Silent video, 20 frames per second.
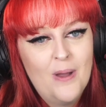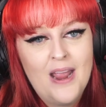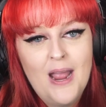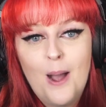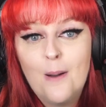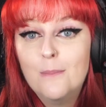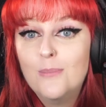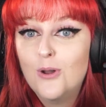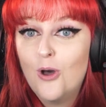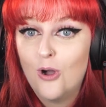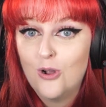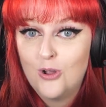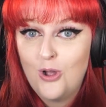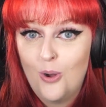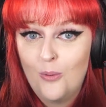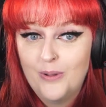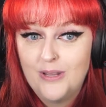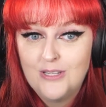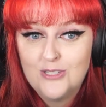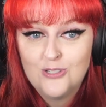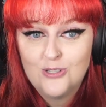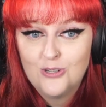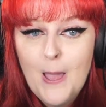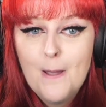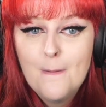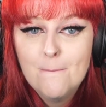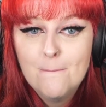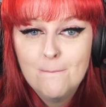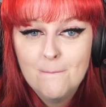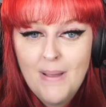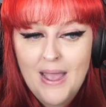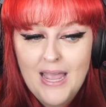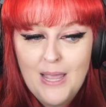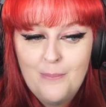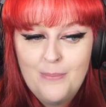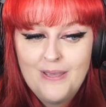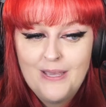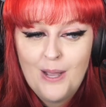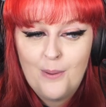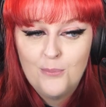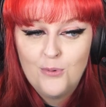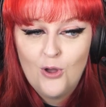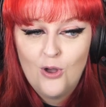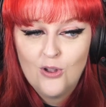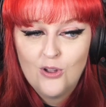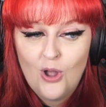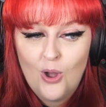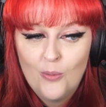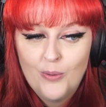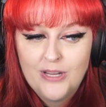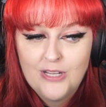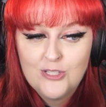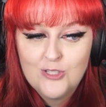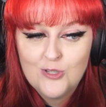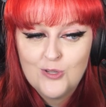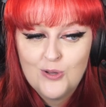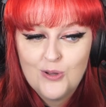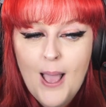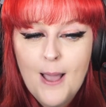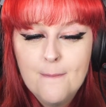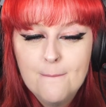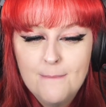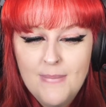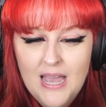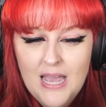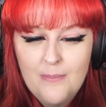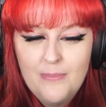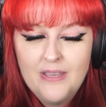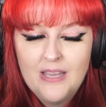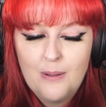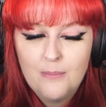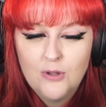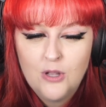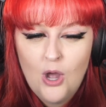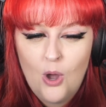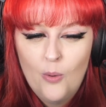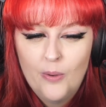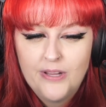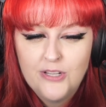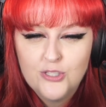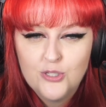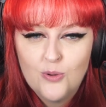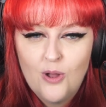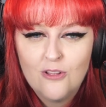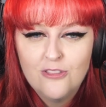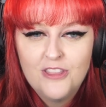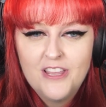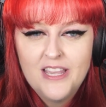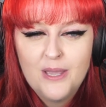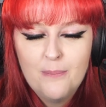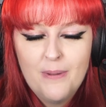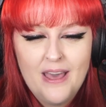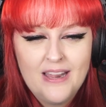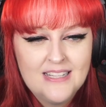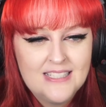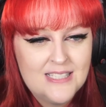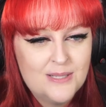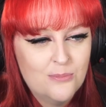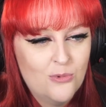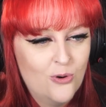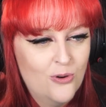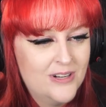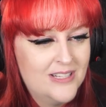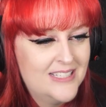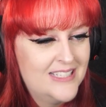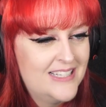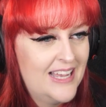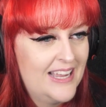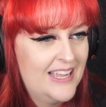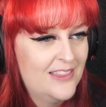I'm not going to. Maybe I'm not going to. Maybe I'm going to. I'll think about it some more in a second